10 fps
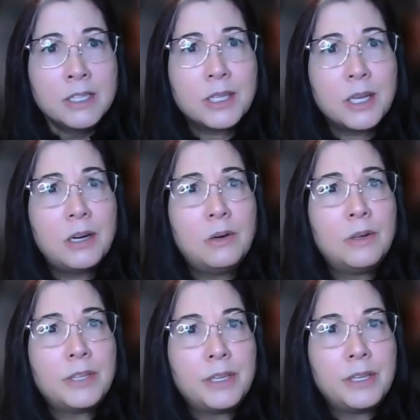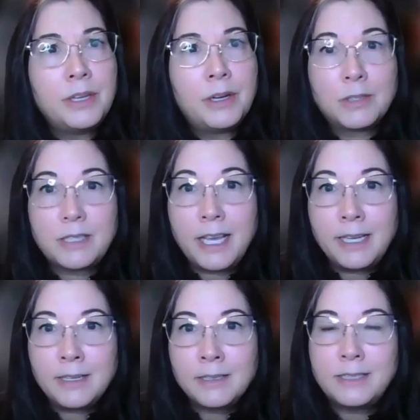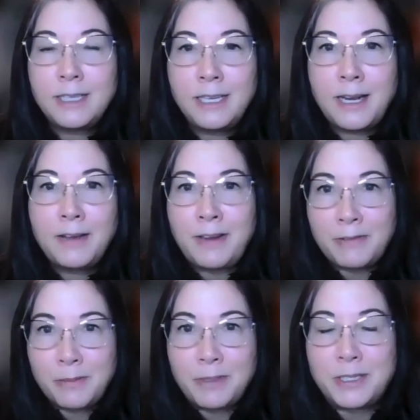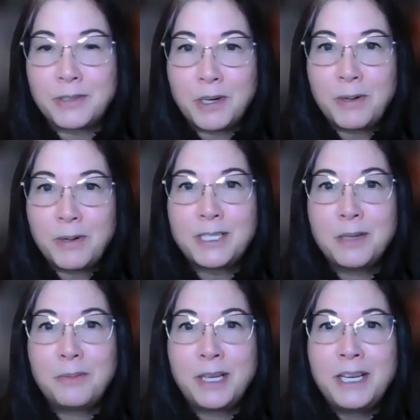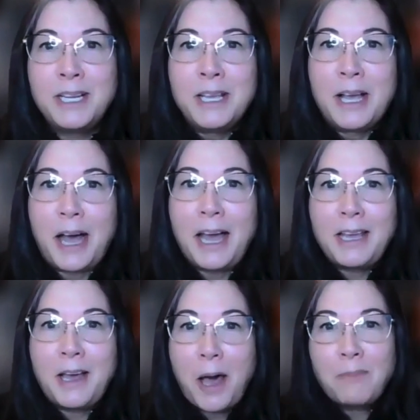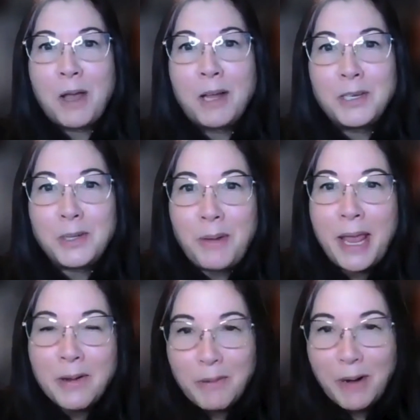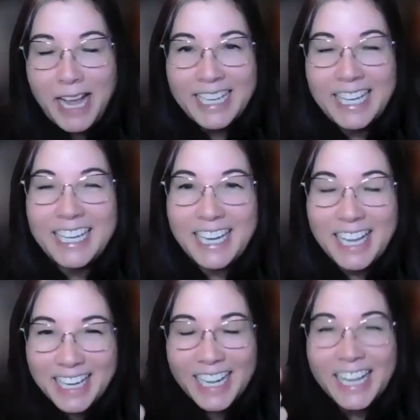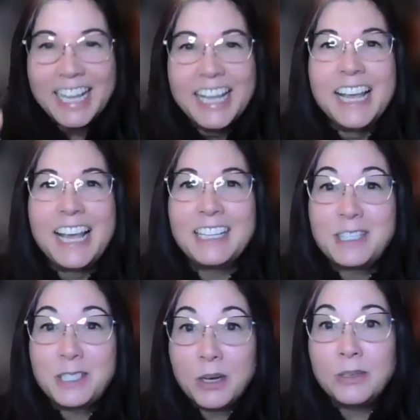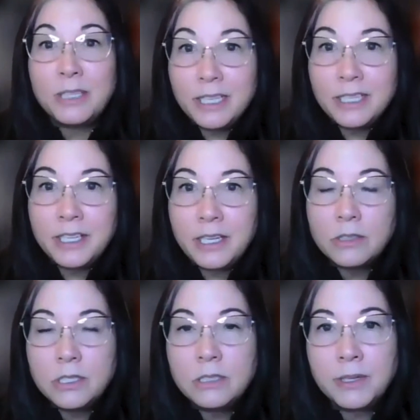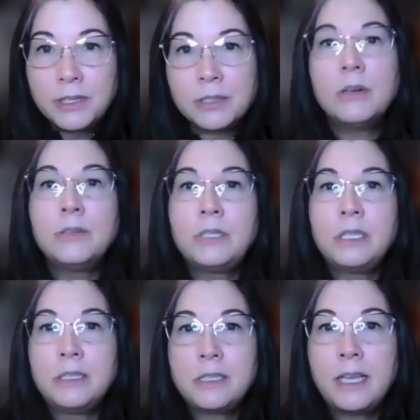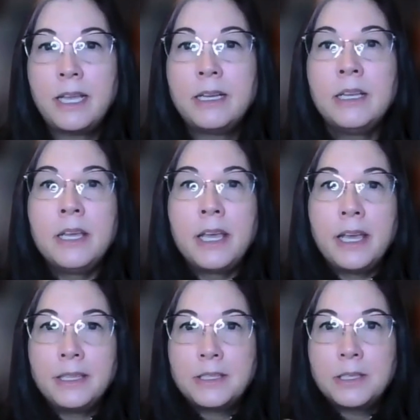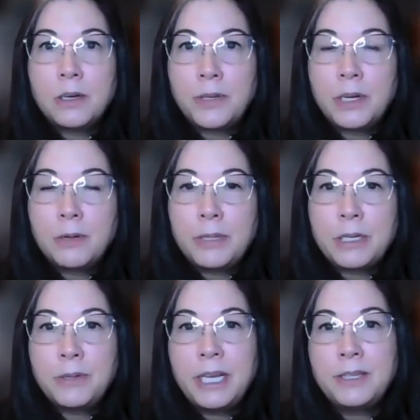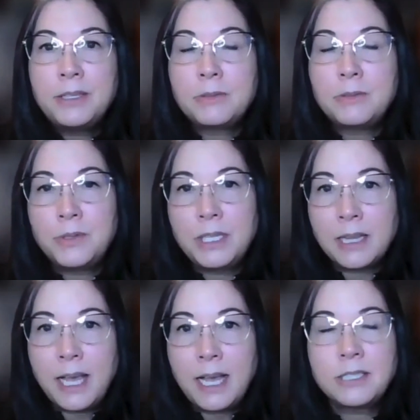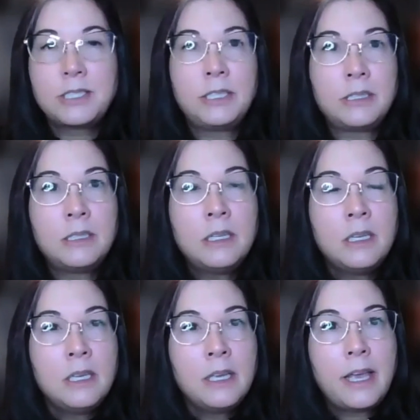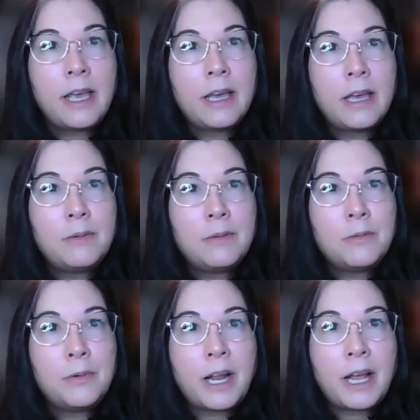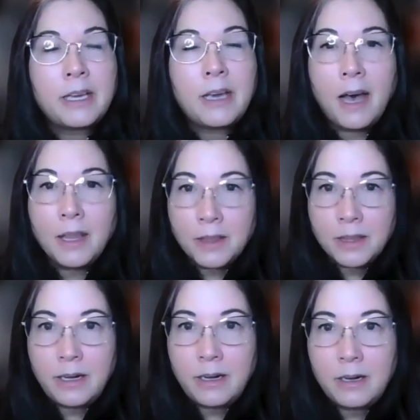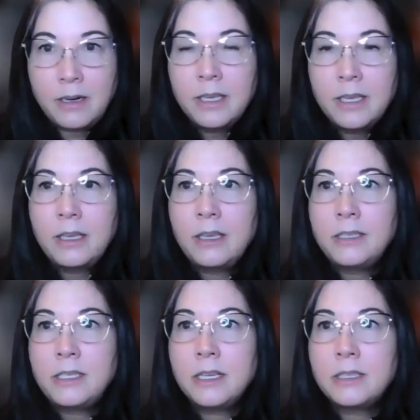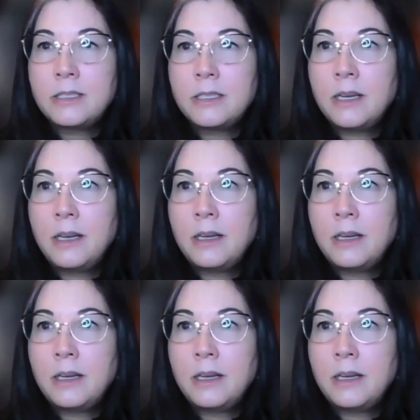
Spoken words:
so, sight unseen, I've never been to Croatia, but I hopped on your bandwagon and so did, two other coaches. And so, we created this retreat last year. And when I got there, it just